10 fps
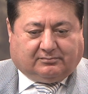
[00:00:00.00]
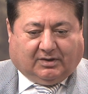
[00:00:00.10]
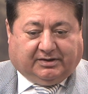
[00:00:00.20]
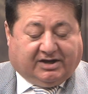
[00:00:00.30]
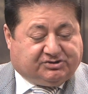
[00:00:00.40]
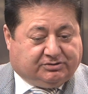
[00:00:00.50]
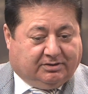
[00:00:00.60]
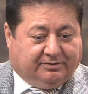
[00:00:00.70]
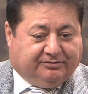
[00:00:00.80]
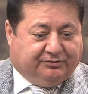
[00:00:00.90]

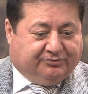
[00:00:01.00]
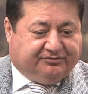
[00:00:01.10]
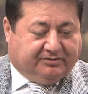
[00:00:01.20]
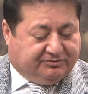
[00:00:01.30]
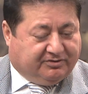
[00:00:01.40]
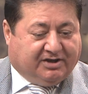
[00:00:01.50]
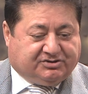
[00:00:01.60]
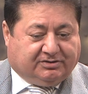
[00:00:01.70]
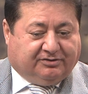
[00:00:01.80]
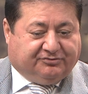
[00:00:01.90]
national news, and
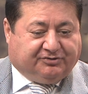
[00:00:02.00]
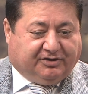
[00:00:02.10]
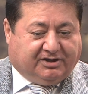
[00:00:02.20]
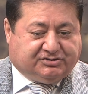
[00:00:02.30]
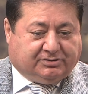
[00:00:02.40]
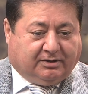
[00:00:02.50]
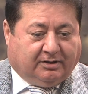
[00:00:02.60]
national, international,